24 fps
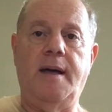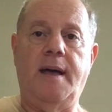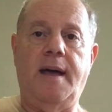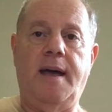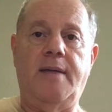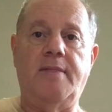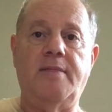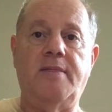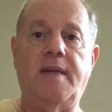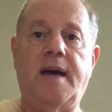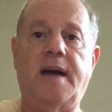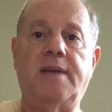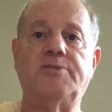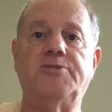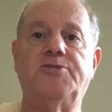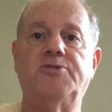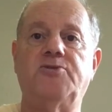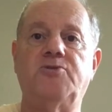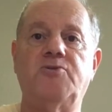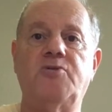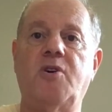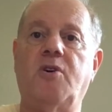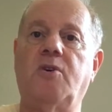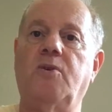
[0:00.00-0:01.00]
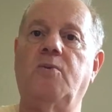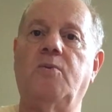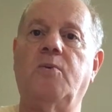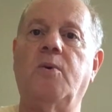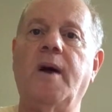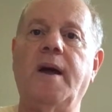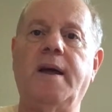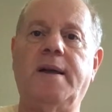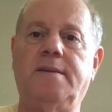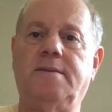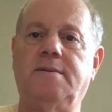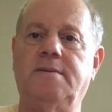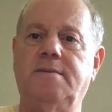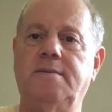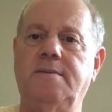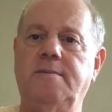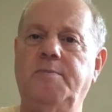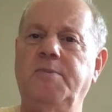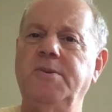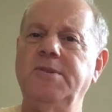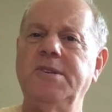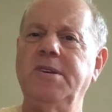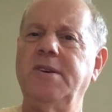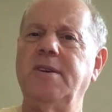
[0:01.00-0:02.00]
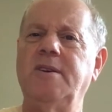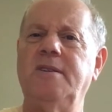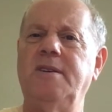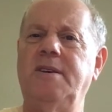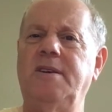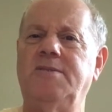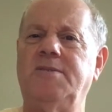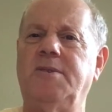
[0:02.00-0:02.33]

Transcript: And that's their right, particularly